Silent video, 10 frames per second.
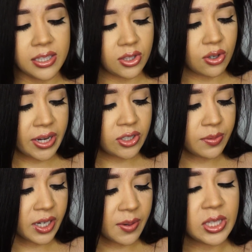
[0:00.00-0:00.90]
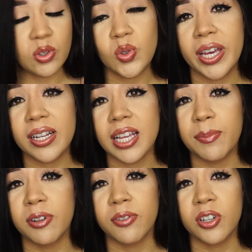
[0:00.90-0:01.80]
So I do recommend you get a
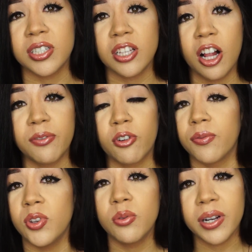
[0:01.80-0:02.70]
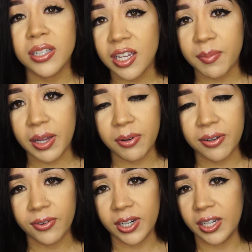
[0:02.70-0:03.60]
sample for yourself, or if you want to take my word
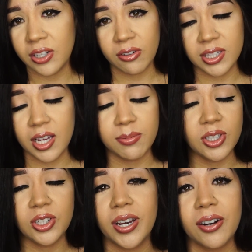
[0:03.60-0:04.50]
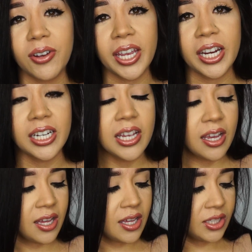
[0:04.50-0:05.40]
for it, it's up to you. I don't care.
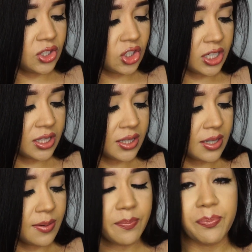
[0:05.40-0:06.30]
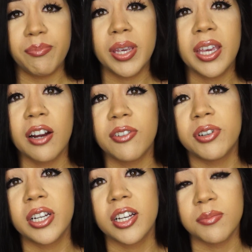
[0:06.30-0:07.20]
Just be careful
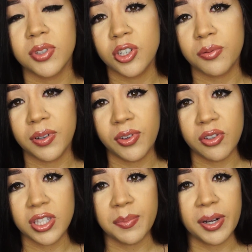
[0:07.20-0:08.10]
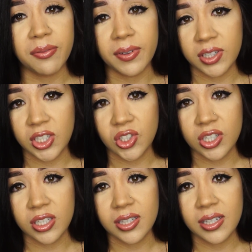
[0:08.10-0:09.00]
when it comes to reviews about
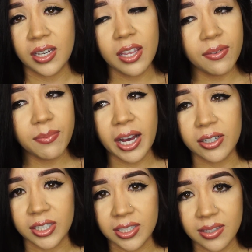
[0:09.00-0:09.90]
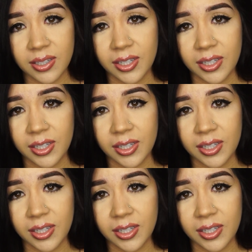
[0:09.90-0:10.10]
foundations and even powders,